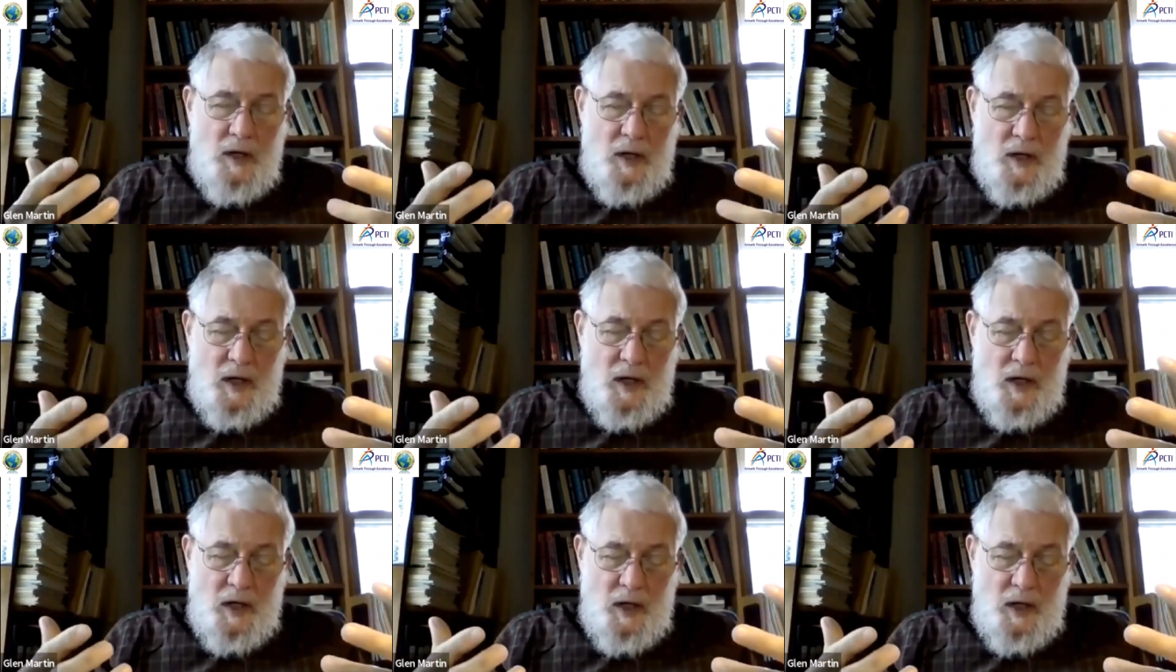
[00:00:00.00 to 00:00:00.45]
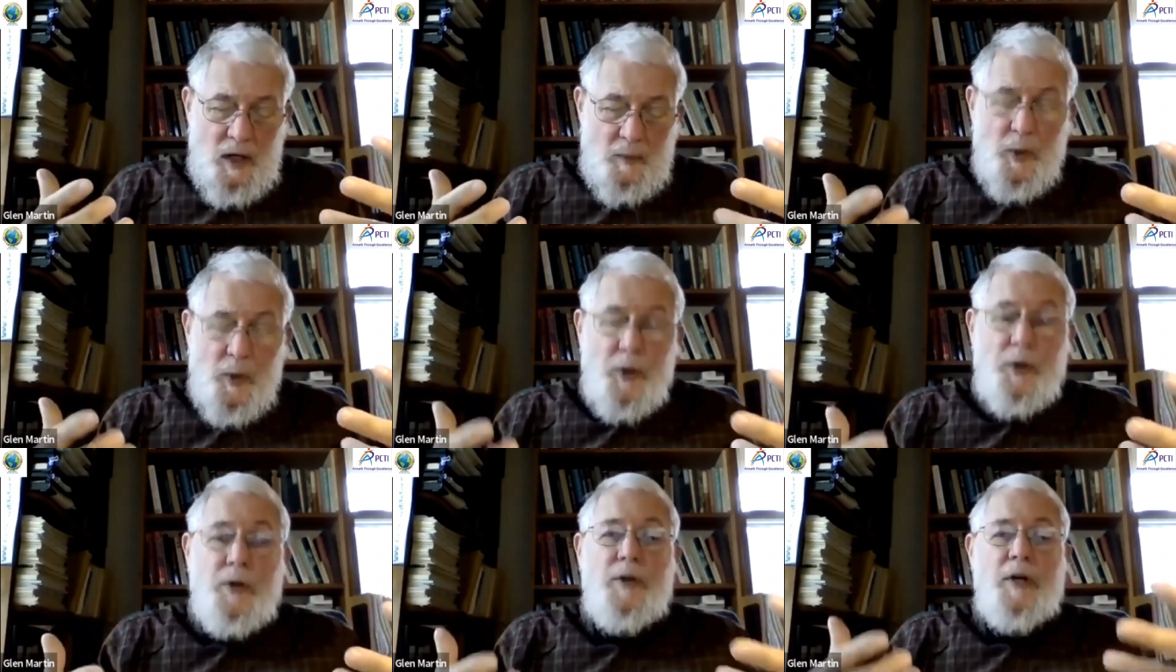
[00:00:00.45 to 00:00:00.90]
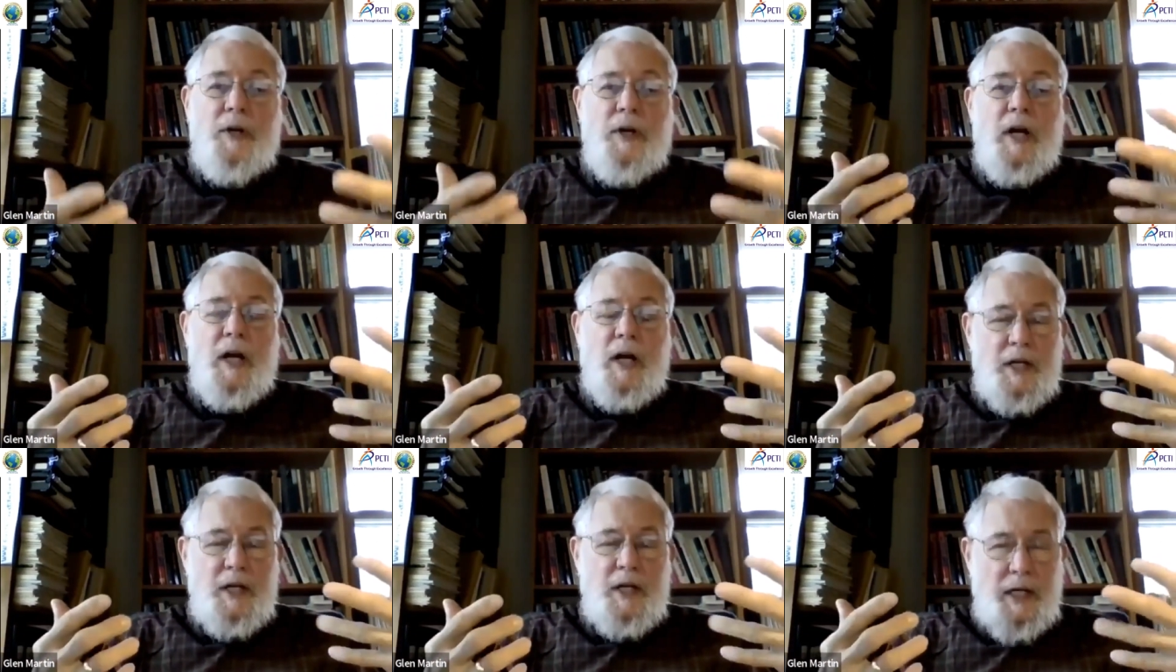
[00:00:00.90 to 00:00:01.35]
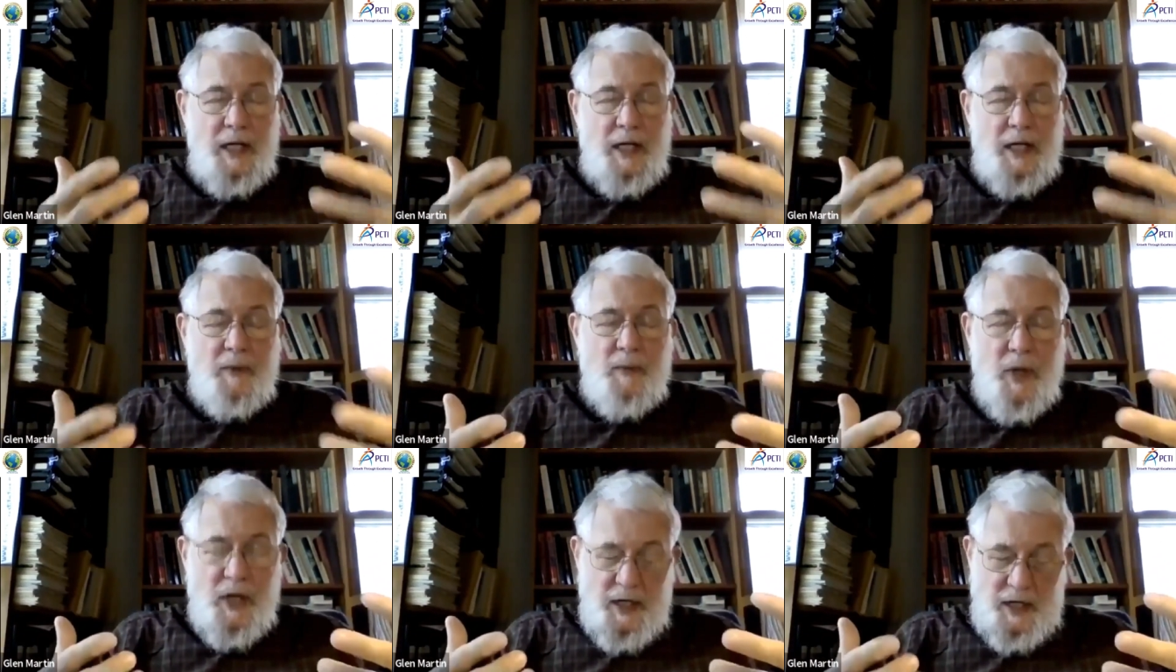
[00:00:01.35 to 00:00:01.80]
uh, burden on
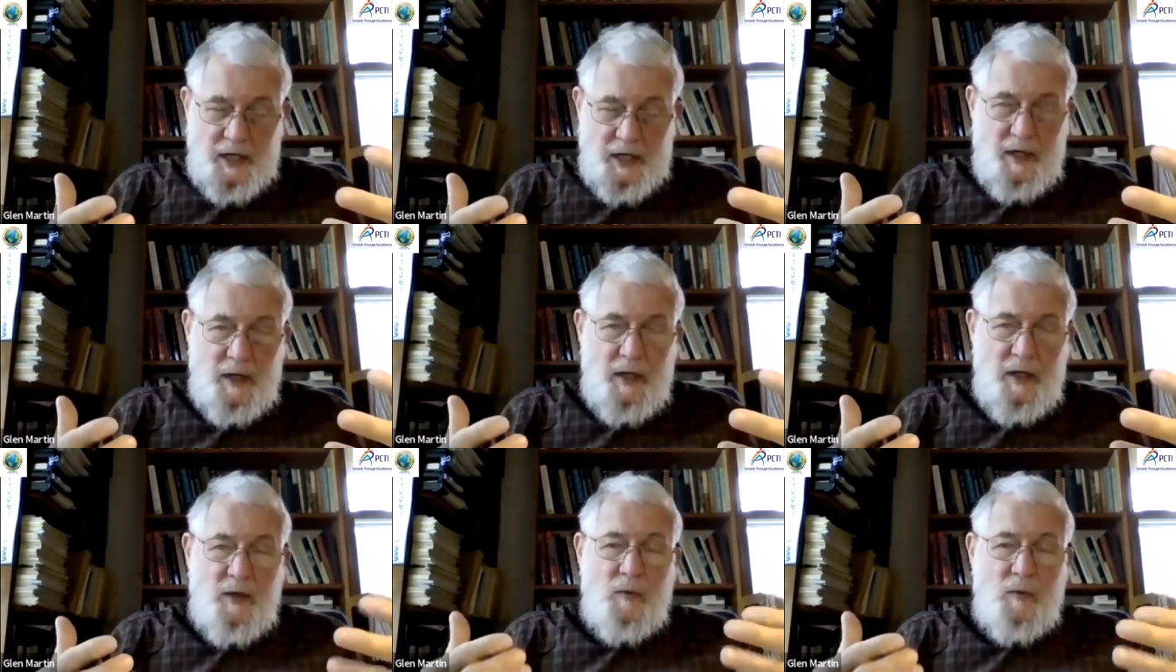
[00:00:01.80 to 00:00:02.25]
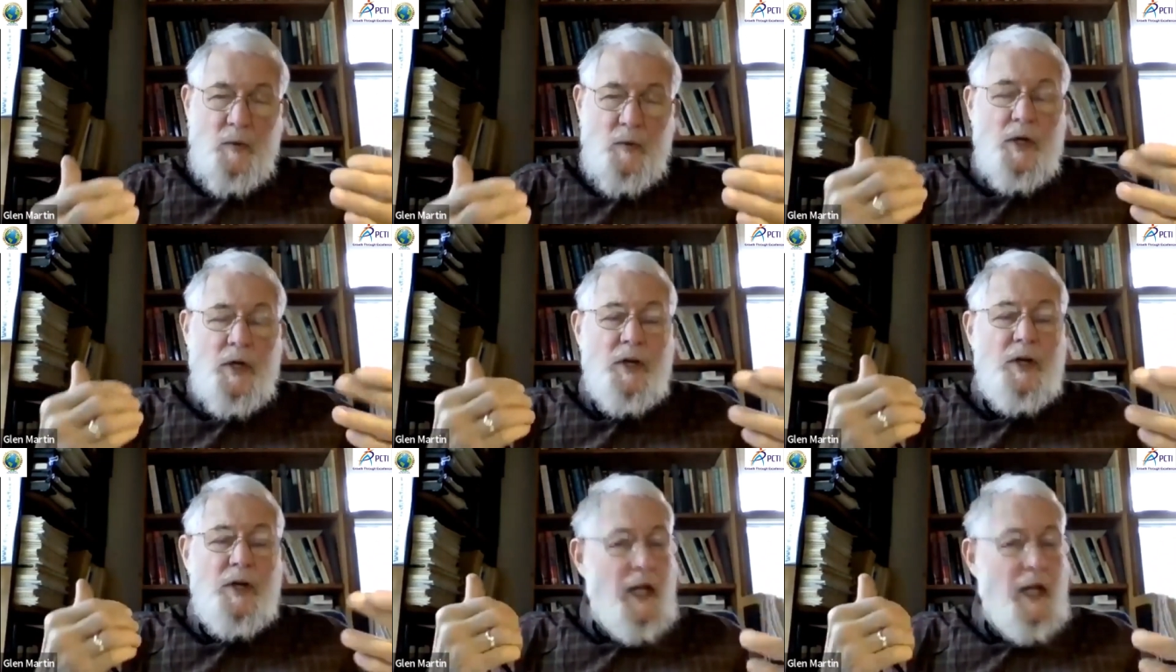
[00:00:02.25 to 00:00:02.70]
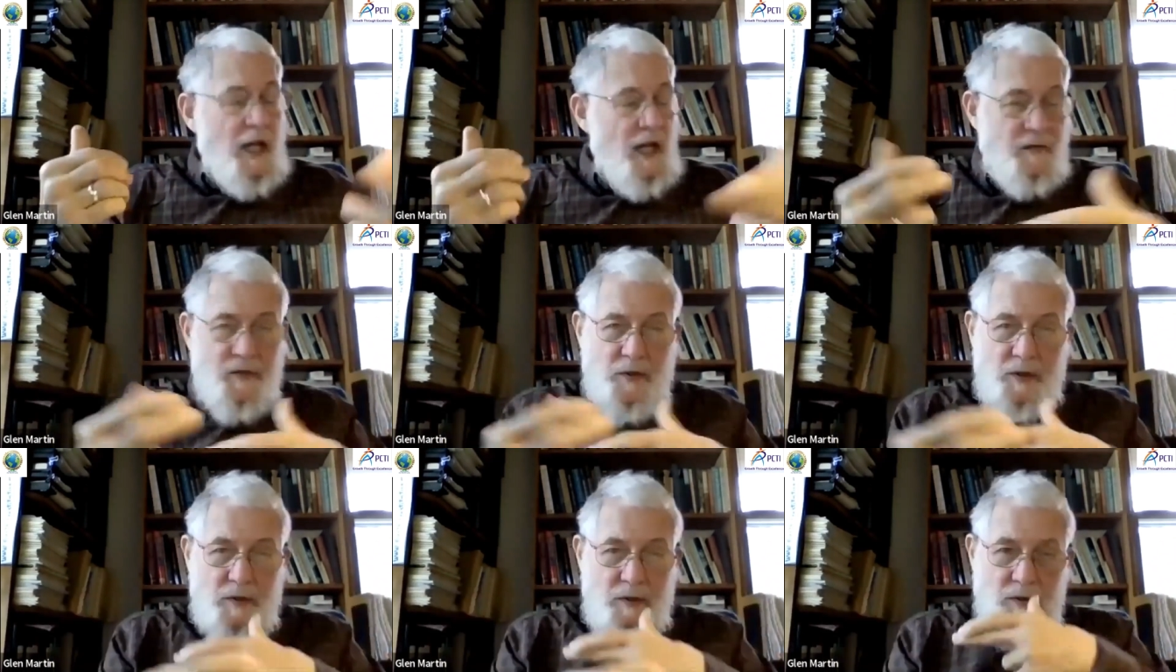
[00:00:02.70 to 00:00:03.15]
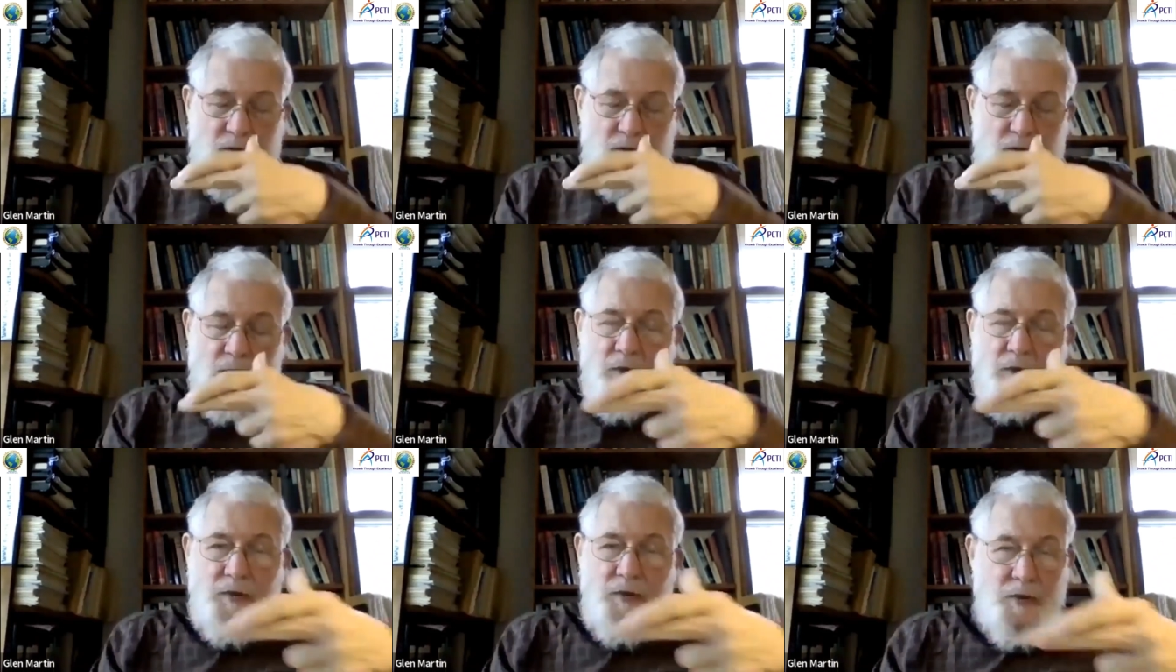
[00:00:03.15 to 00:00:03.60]
anybody, we're going to have to
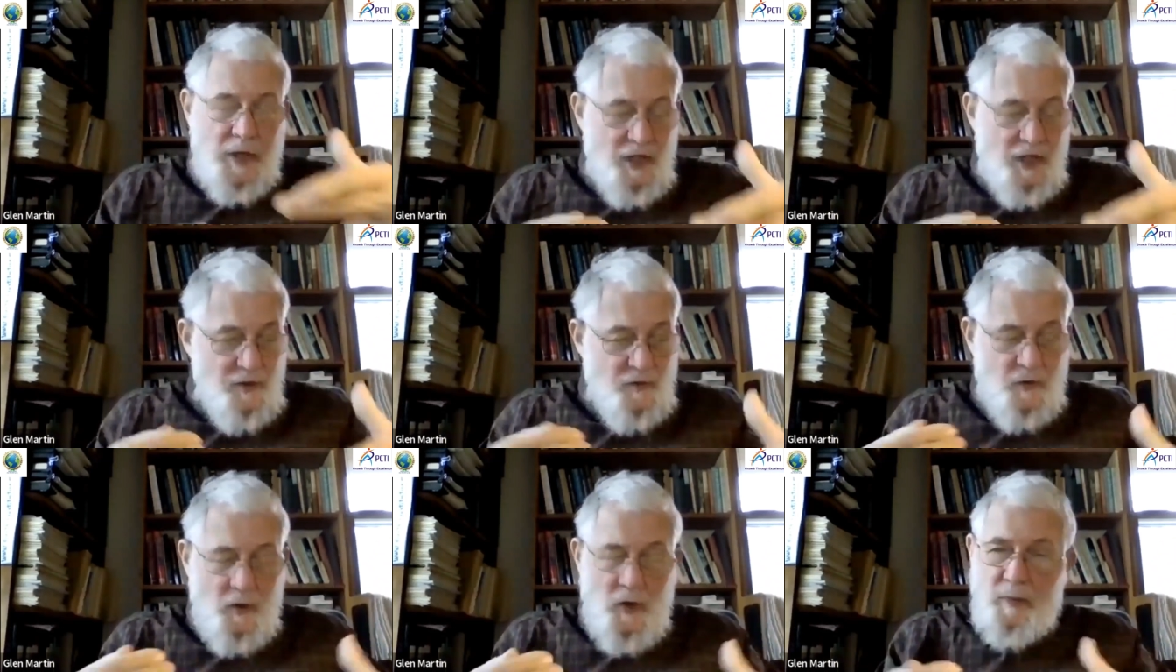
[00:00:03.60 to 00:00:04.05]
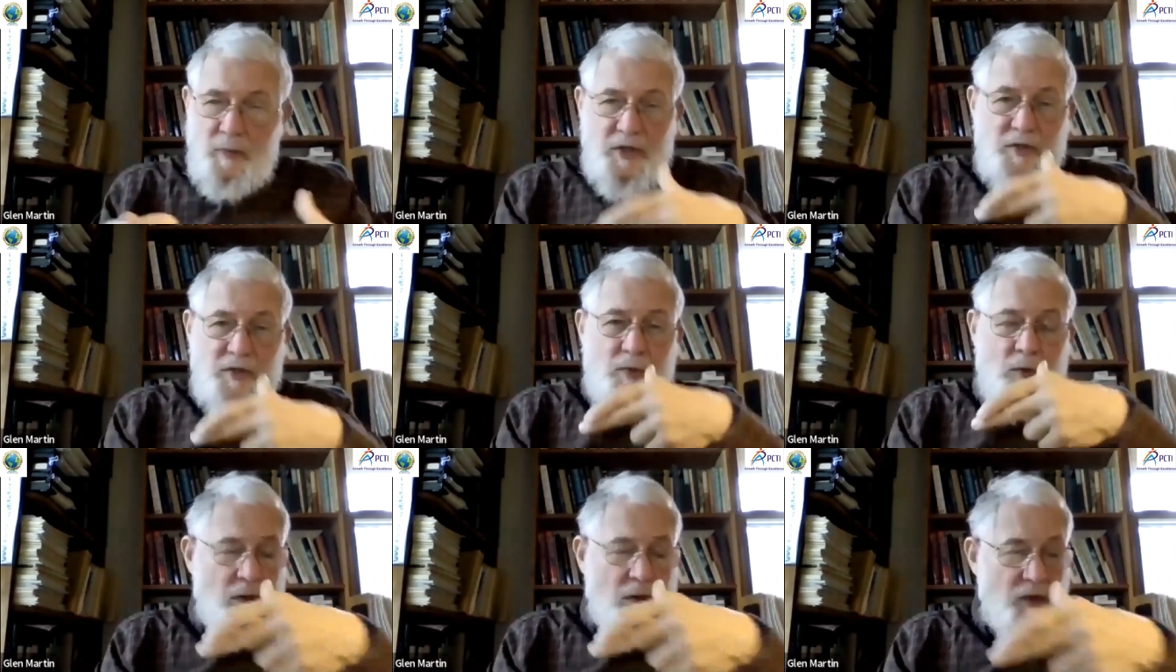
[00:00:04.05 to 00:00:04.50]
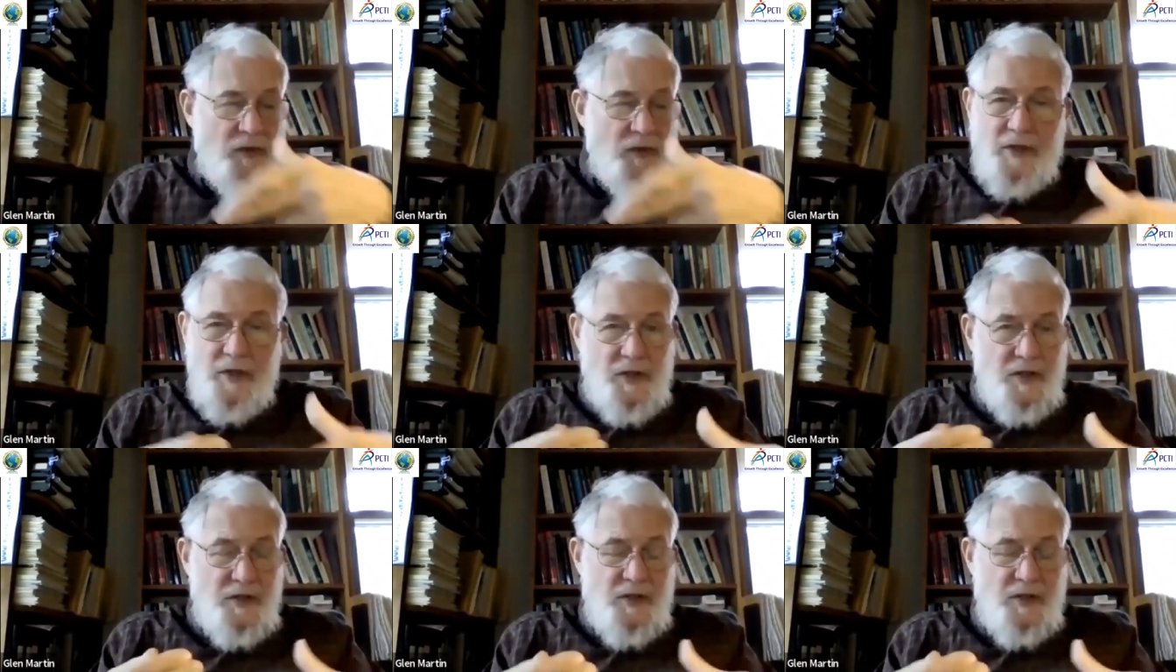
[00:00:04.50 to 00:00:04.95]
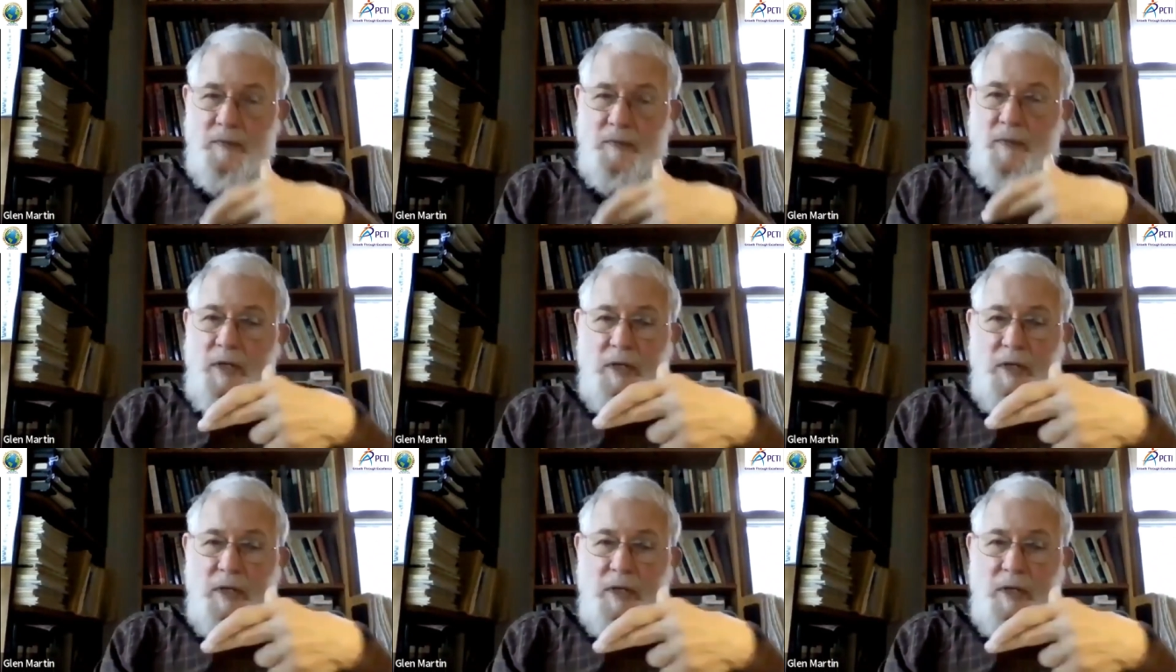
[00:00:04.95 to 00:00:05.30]
transform this world system.